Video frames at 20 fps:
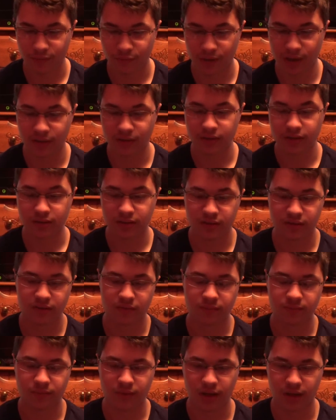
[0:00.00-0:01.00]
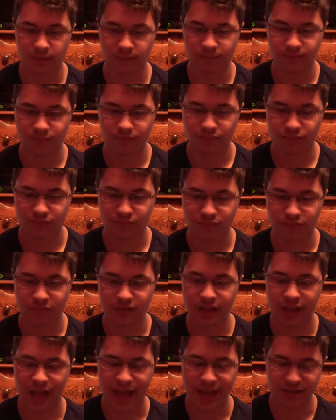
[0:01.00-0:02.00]
Well,
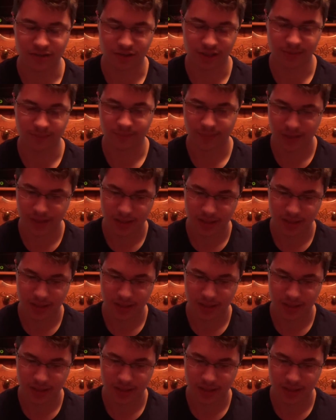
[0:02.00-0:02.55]
actually,